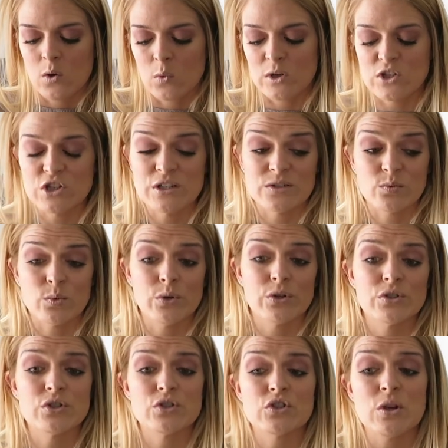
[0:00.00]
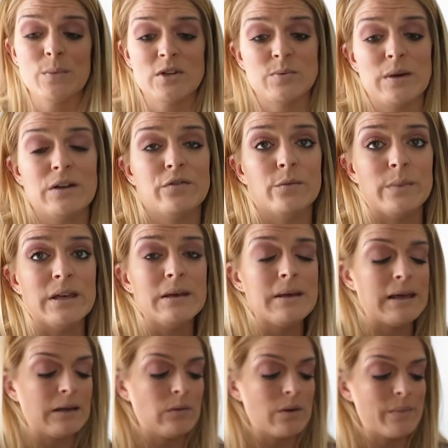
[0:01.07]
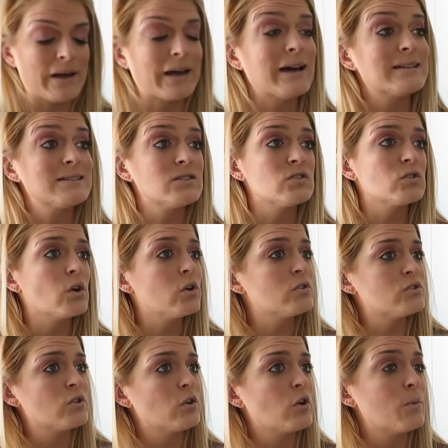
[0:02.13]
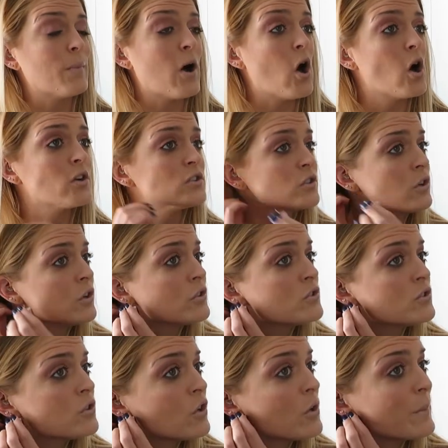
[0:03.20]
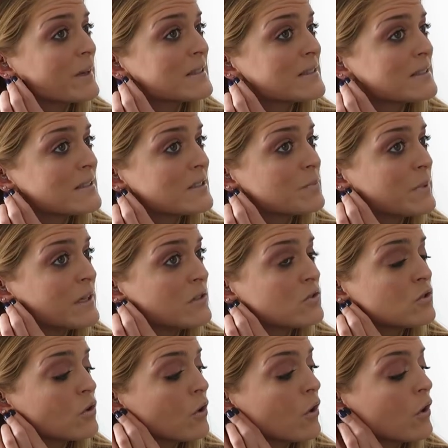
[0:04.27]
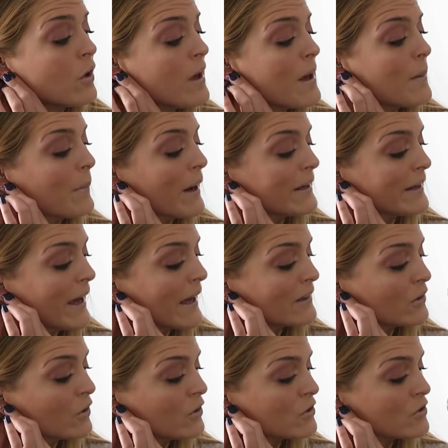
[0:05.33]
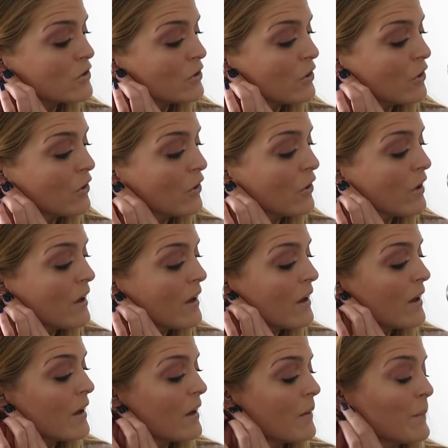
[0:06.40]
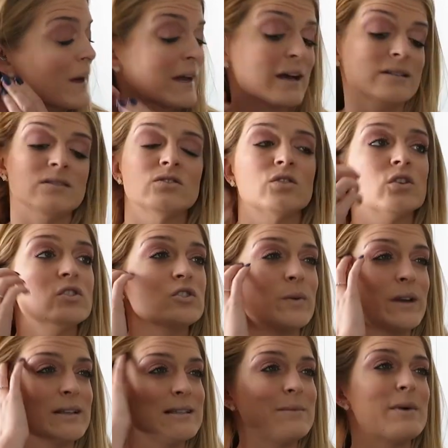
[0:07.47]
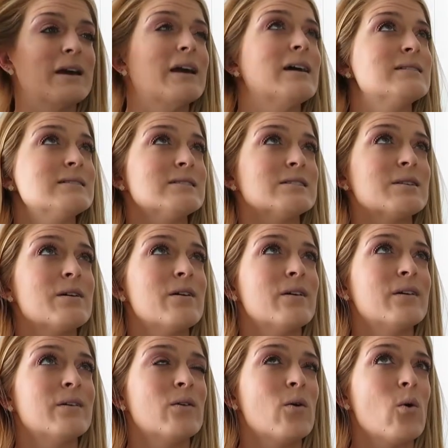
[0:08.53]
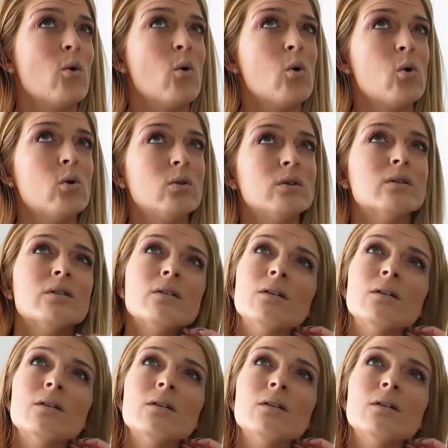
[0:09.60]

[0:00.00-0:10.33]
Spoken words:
which has worked so much better for me. Anyway, my cousins go to her, my aunt goes to her, my sister's been to her, my dad goes to her, my cousins go to her. And I say my cousins, all